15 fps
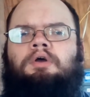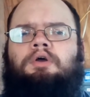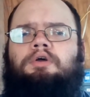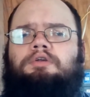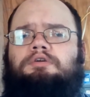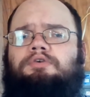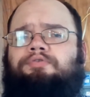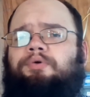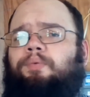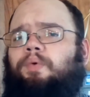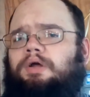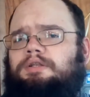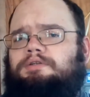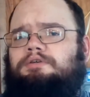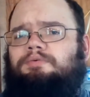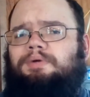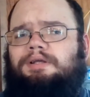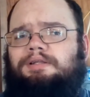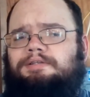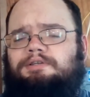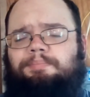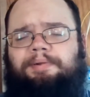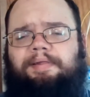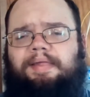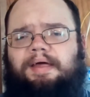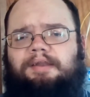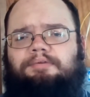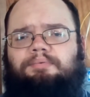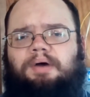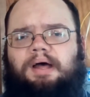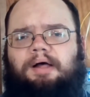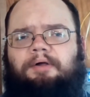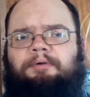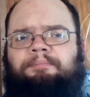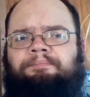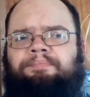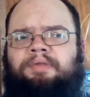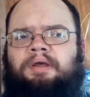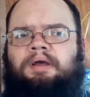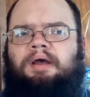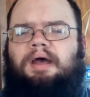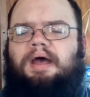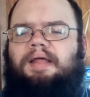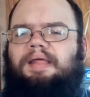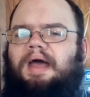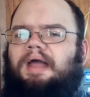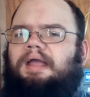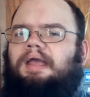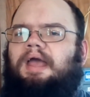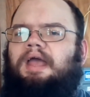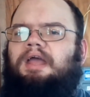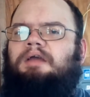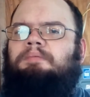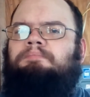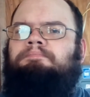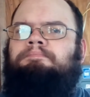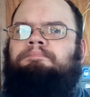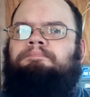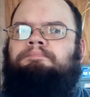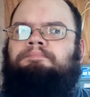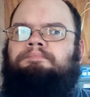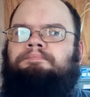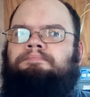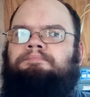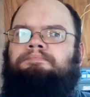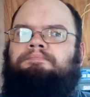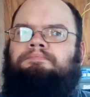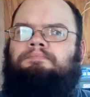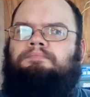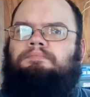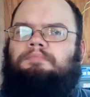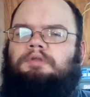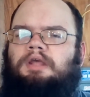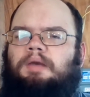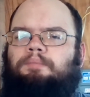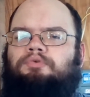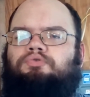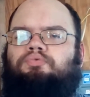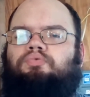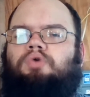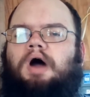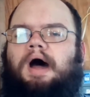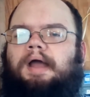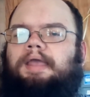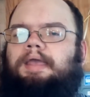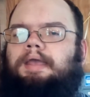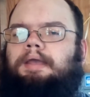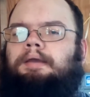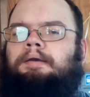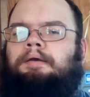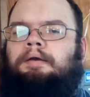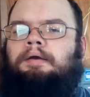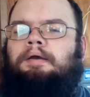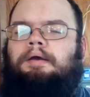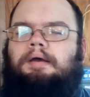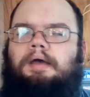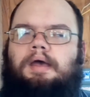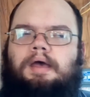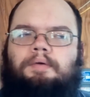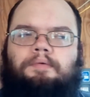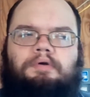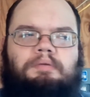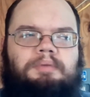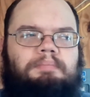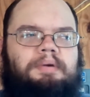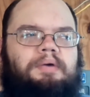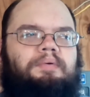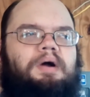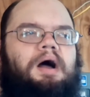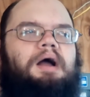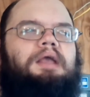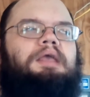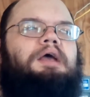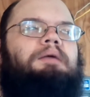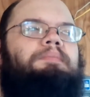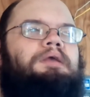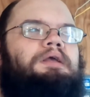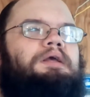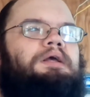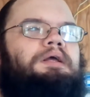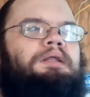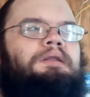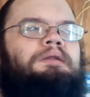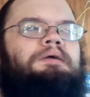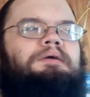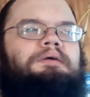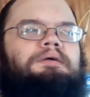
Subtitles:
So if we want to, we can still play that as well. And that game was rocky. And what do I mean by rocky? I mean,